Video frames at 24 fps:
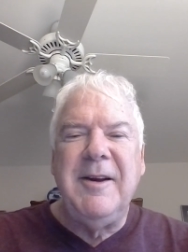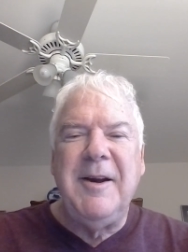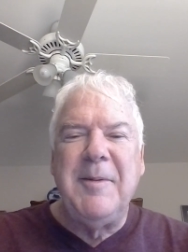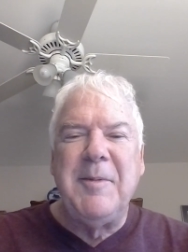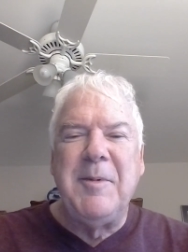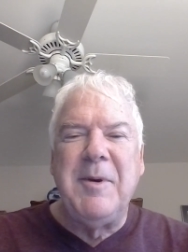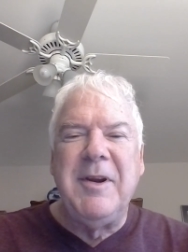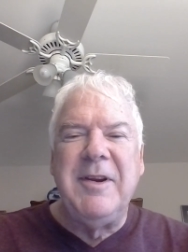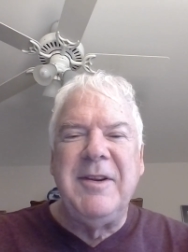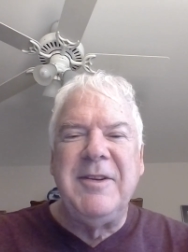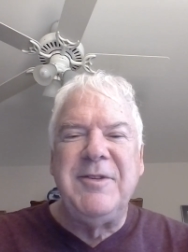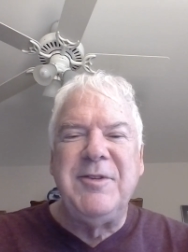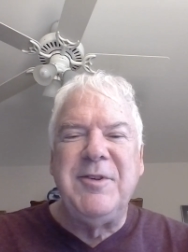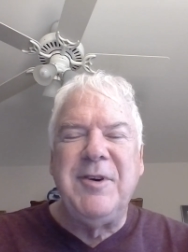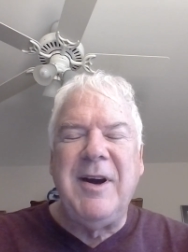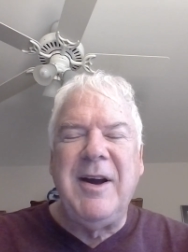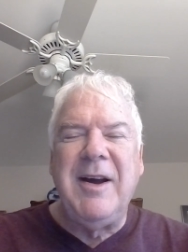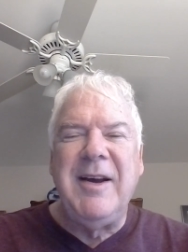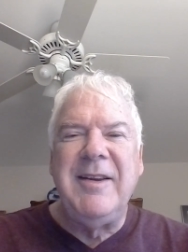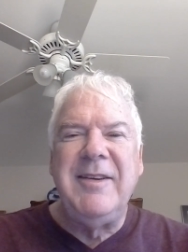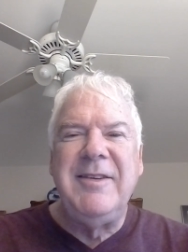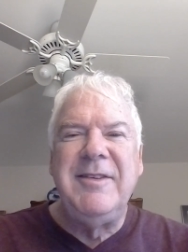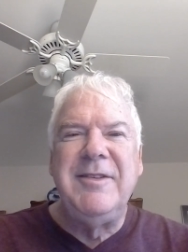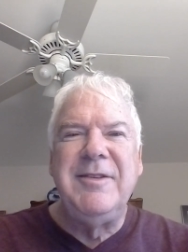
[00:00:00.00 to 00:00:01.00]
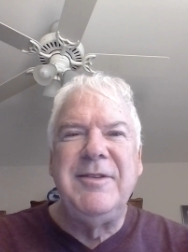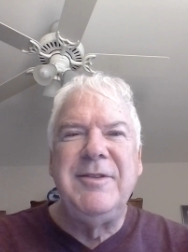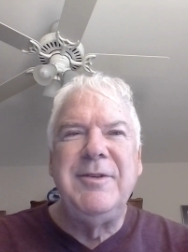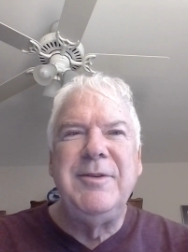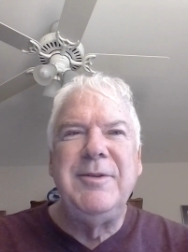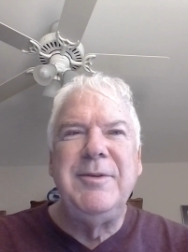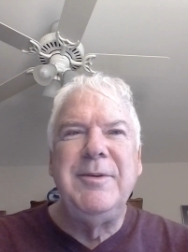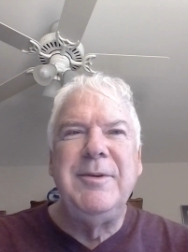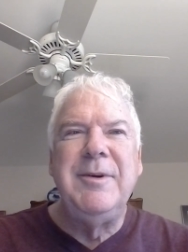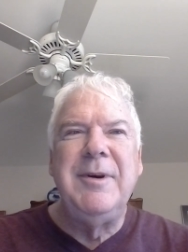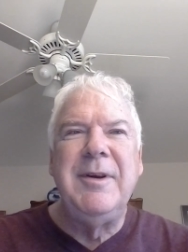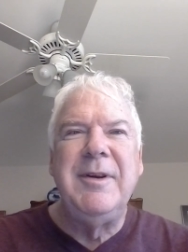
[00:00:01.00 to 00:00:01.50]
I'm going to try
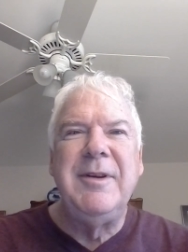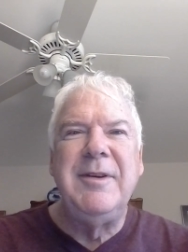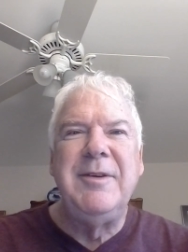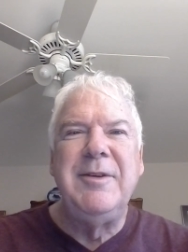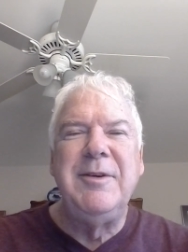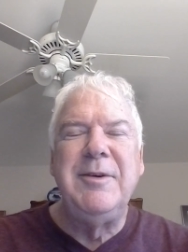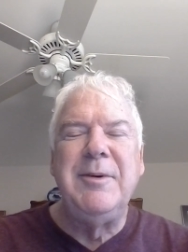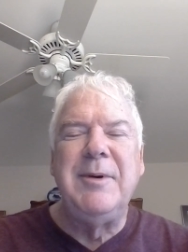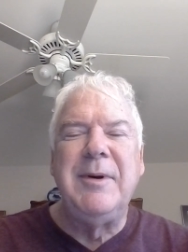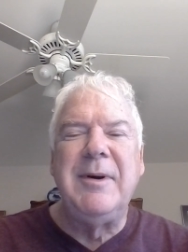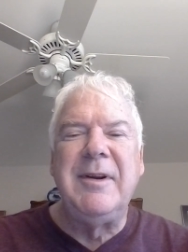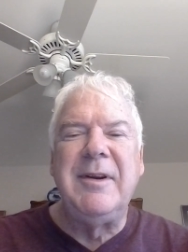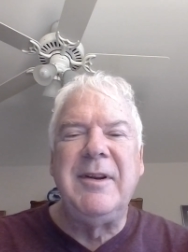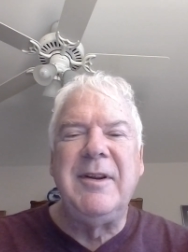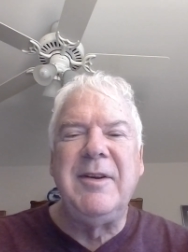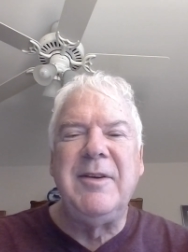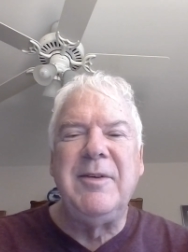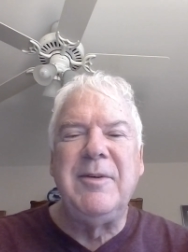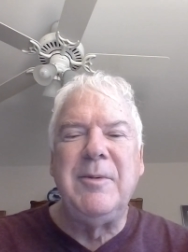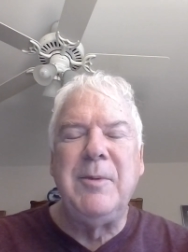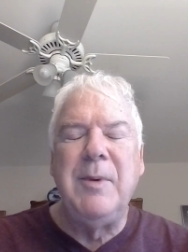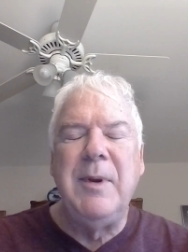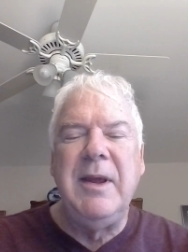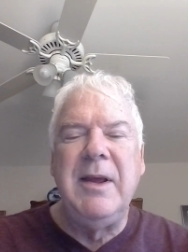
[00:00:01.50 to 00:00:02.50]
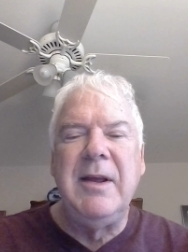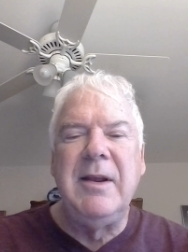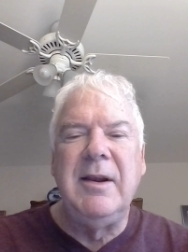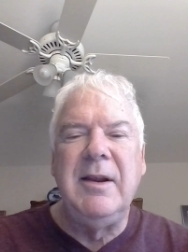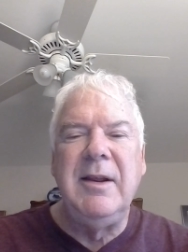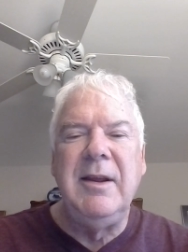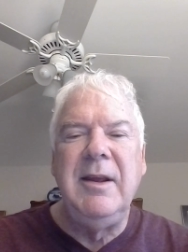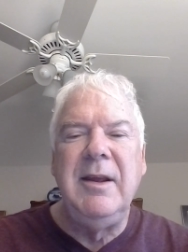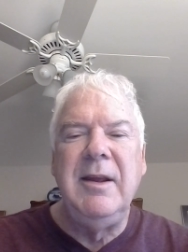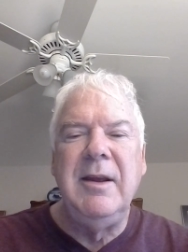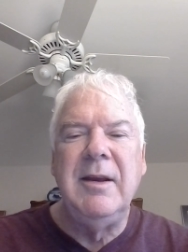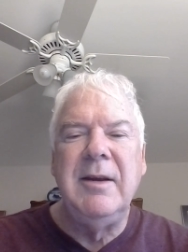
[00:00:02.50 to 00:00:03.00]
to do a little
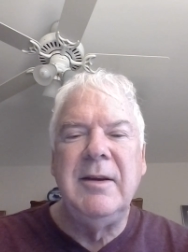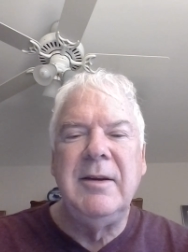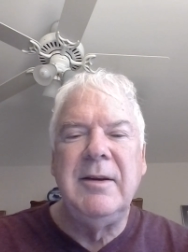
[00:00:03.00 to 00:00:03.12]
weekly